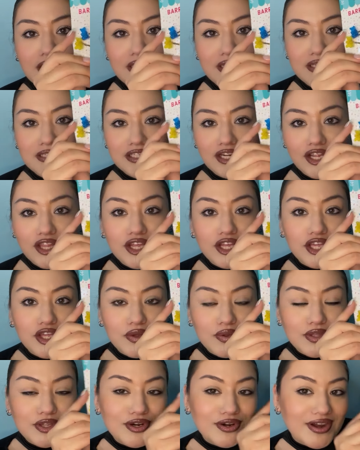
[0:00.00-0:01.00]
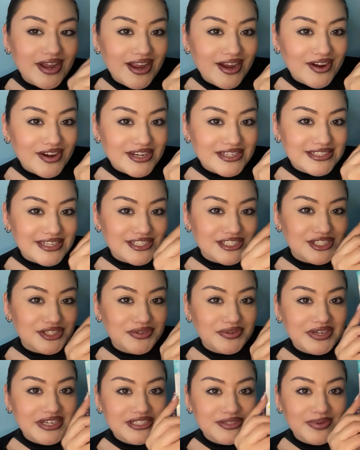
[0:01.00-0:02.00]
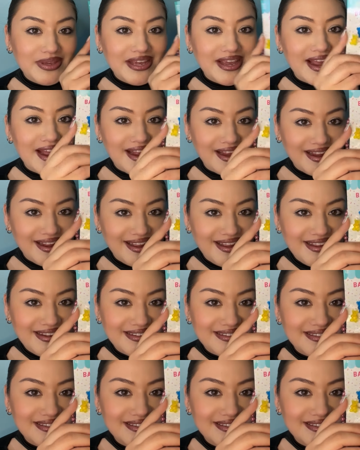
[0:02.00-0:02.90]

these are the cute little hair accessories we got.